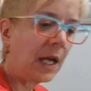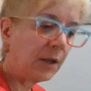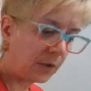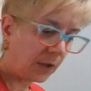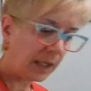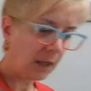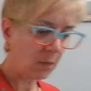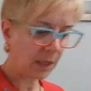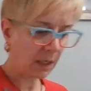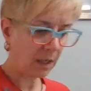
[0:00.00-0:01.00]
I also think I
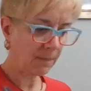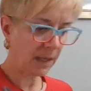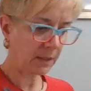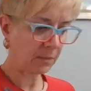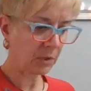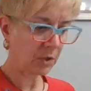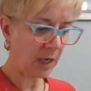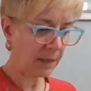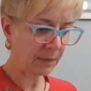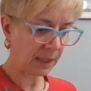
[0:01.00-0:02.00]
want to cut them out some
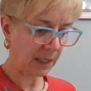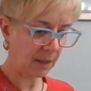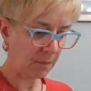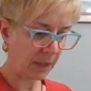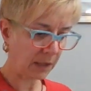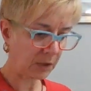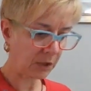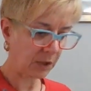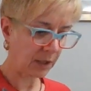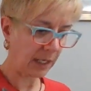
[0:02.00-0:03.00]
stripes. I got a
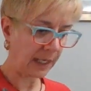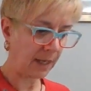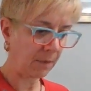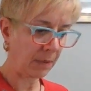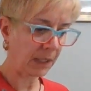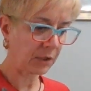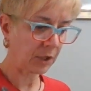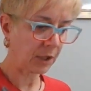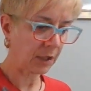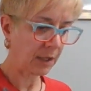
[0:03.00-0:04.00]
picture
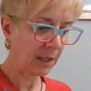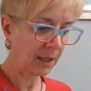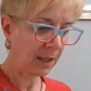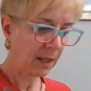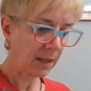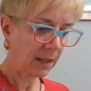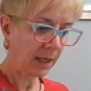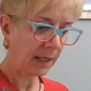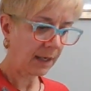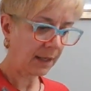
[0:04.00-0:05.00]

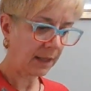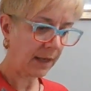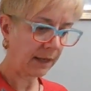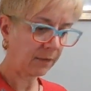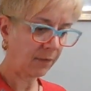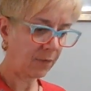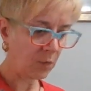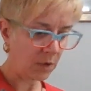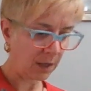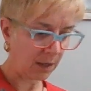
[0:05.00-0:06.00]
that I kind of liked
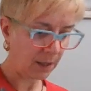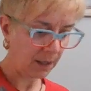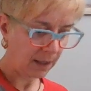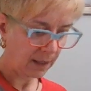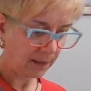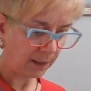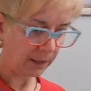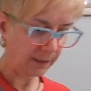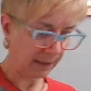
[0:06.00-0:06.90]
for the little